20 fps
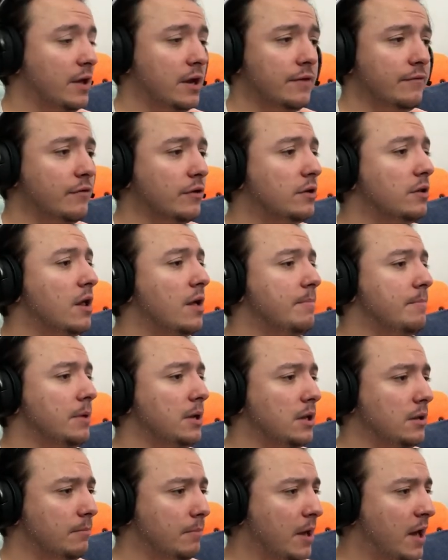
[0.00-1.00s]
end of the club
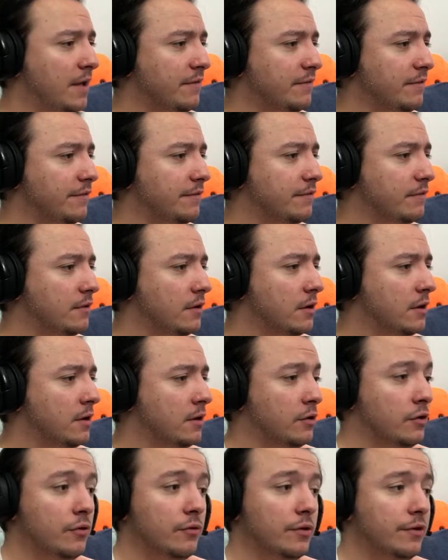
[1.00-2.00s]
meeting passes.
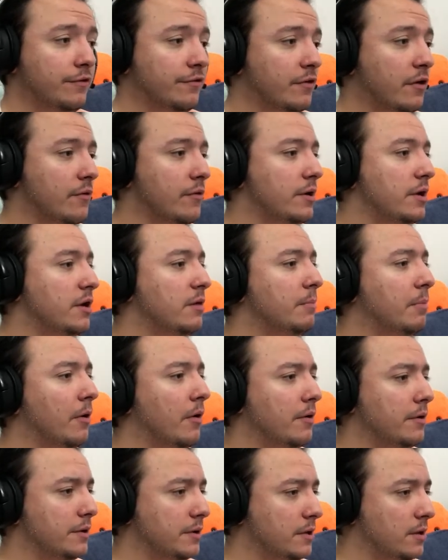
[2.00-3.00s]
Yuri has already
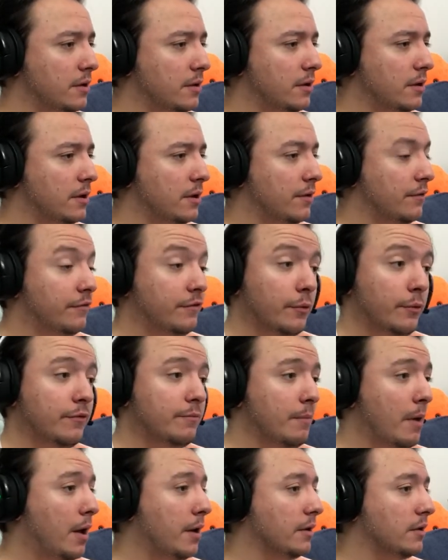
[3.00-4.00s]
departed. So
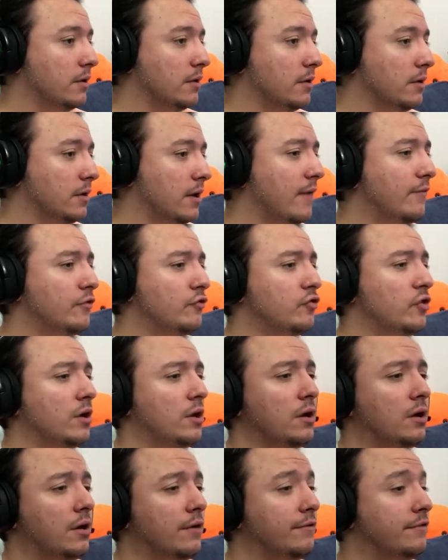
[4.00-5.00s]
has Monika, after
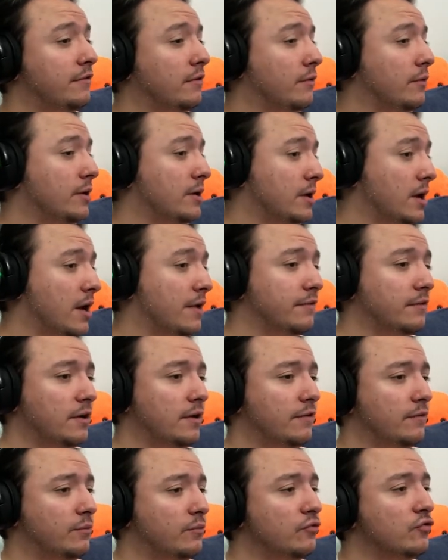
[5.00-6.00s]
checking on Sayori and
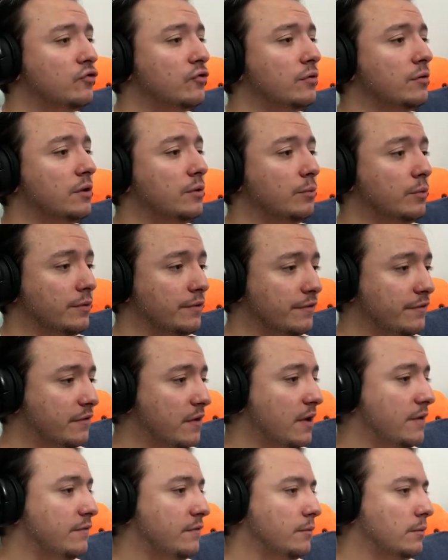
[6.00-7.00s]
Natsuki to ensure they wouldn't
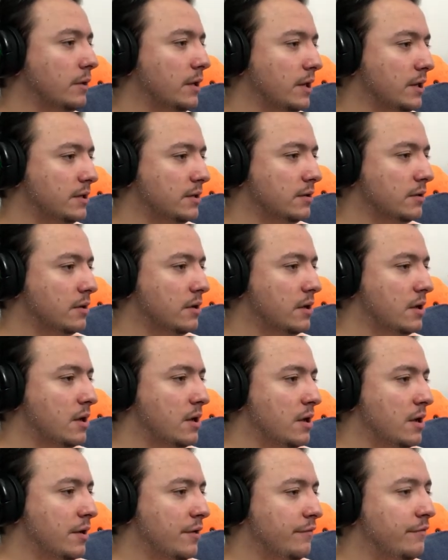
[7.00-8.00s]
stay too late.
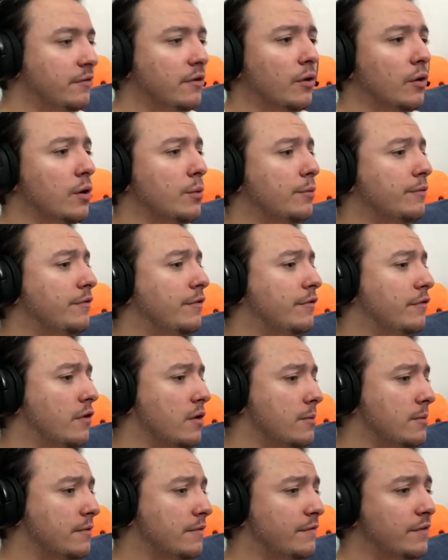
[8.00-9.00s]
Sayori was
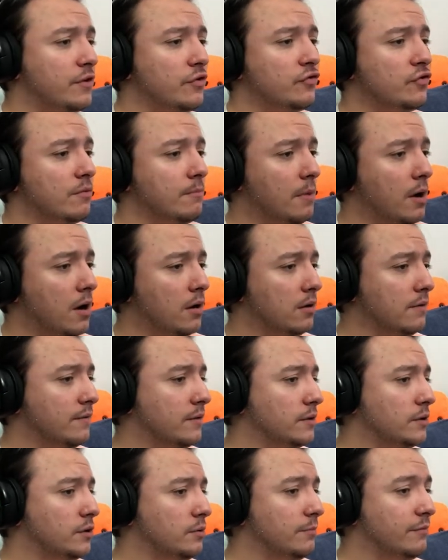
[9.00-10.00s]
determined to finish her manga
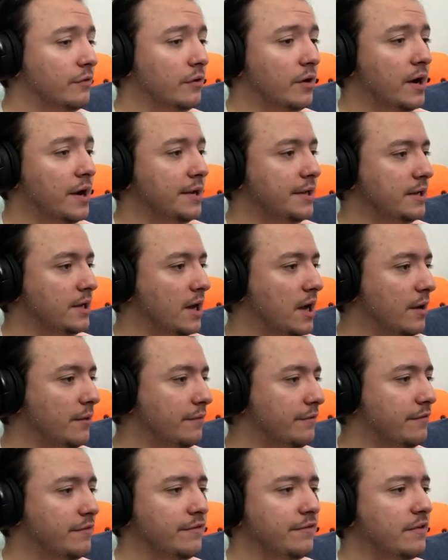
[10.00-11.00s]
volume before heading
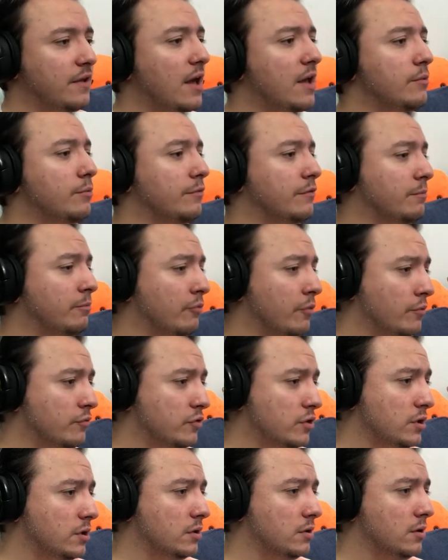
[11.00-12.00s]
out, since the end was
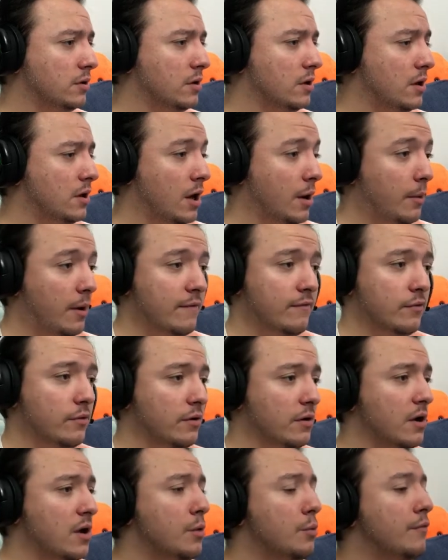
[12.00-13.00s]
approaching.
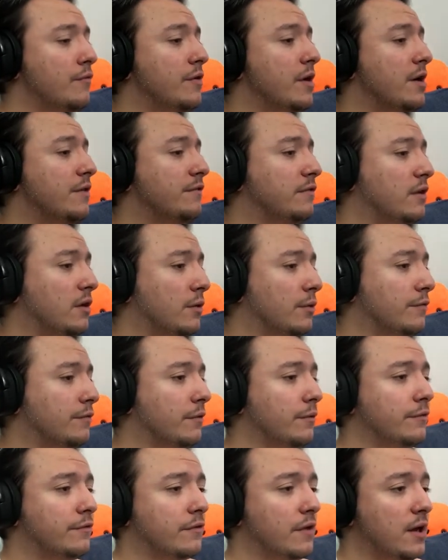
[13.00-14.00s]
However, with Natsuki
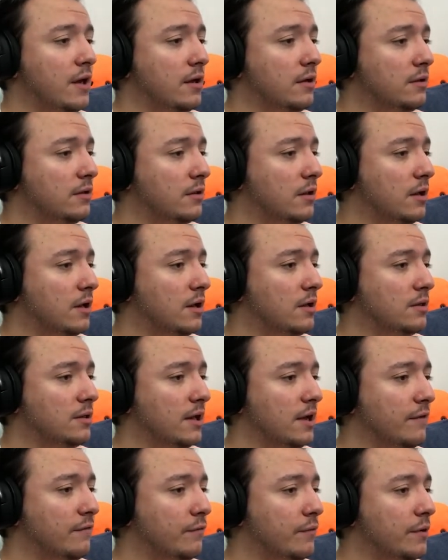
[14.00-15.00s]
also staying
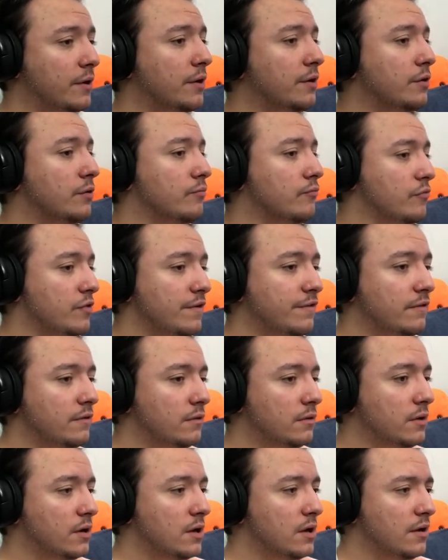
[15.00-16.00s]
late for an unknown
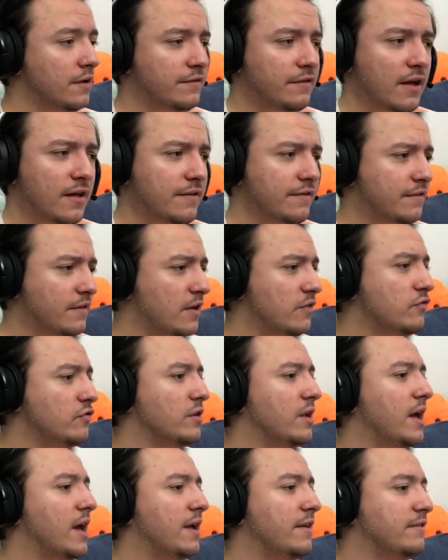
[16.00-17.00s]
reason, a silent
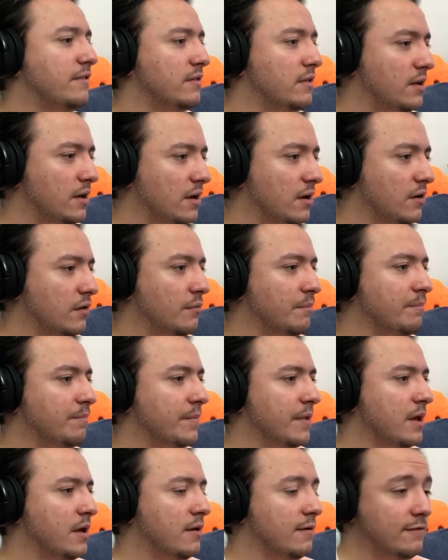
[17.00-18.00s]
tension hangs in the air.
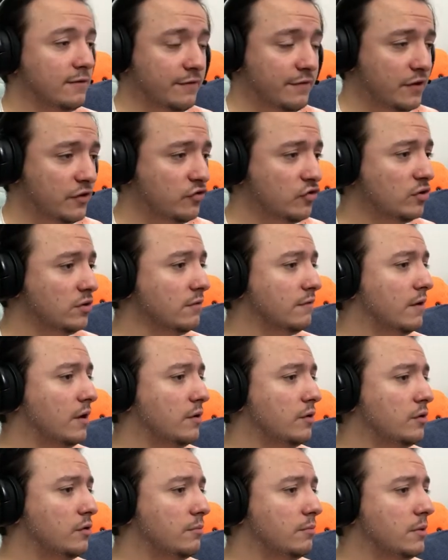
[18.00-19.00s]
After finishing the
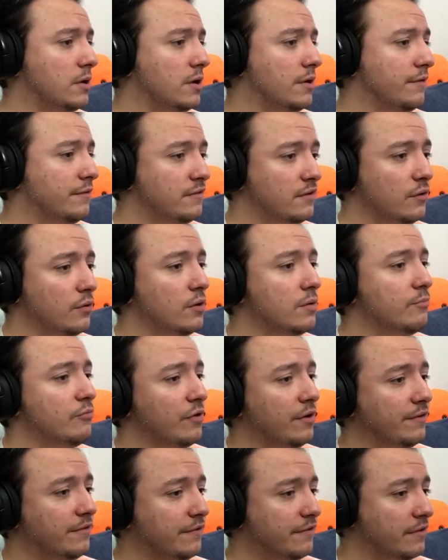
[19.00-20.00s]
volume, Sayori
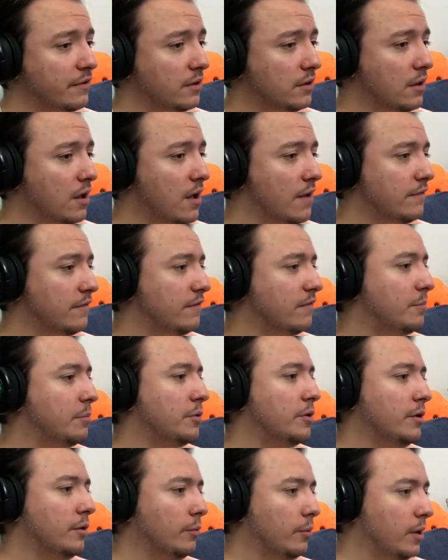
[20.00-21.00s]
brings it to the closet to
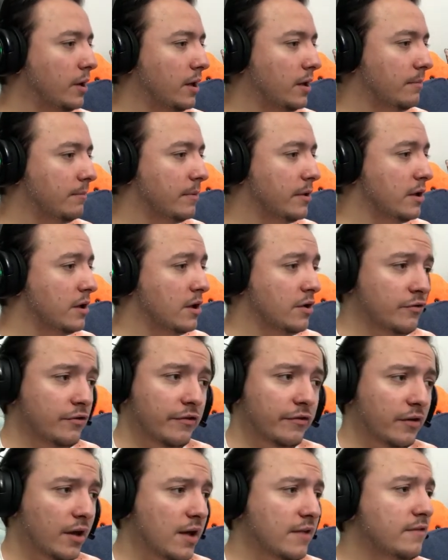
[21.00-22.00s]
put it away.
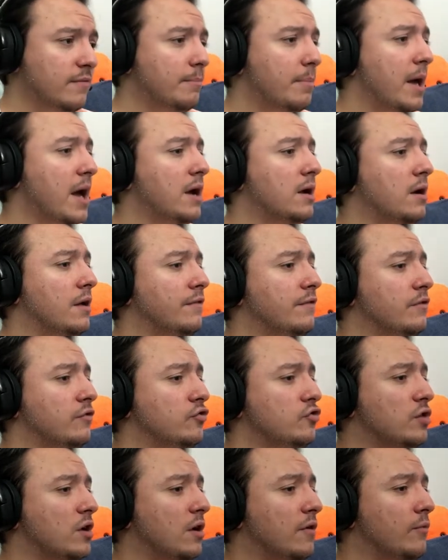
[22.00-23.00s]
She slides it back onto
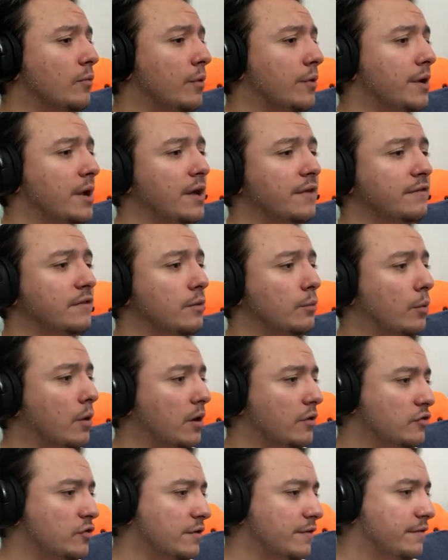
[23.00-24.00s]
the shelf while Natsuki
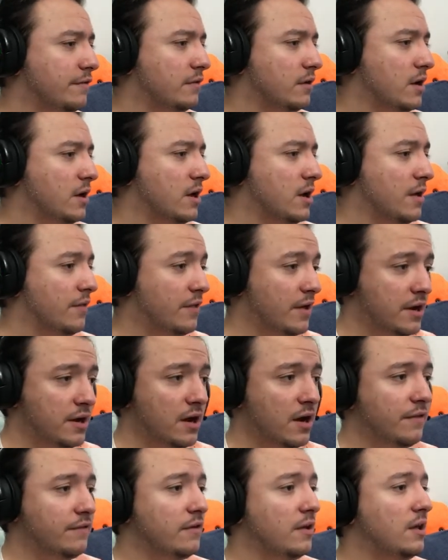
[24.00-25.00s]
watches.
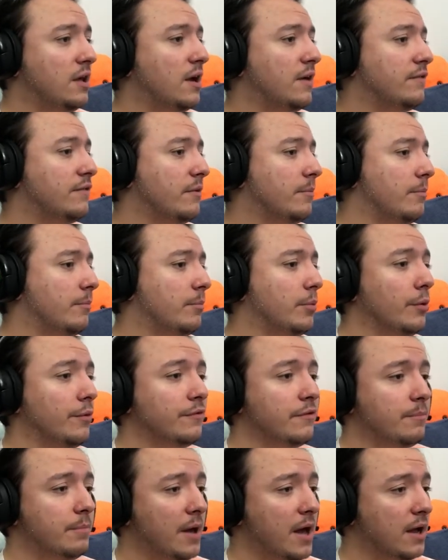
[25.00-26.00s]
Then Natsuki gets up and
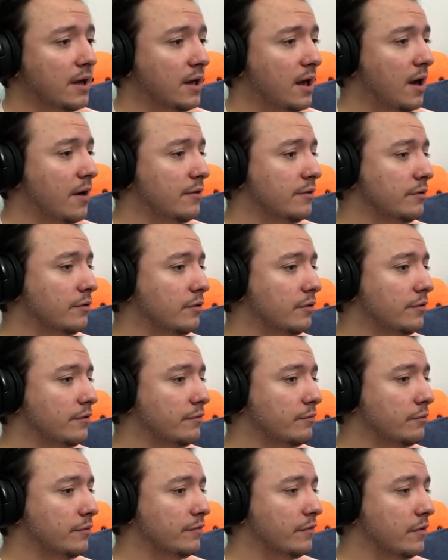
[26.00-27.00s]
pulls it back out in
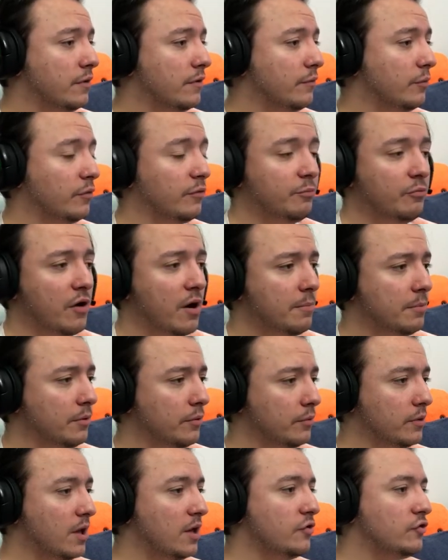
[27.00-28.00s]
order to return it to its
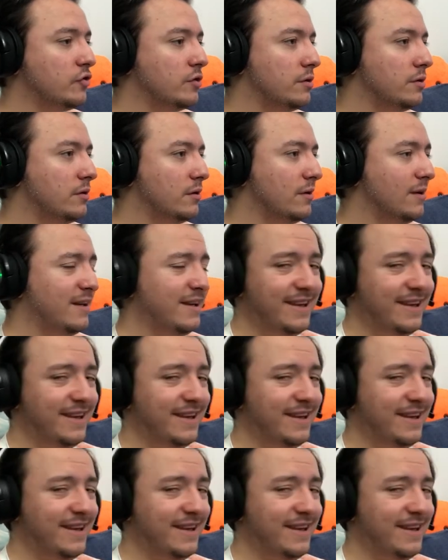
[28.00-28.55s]
proper location.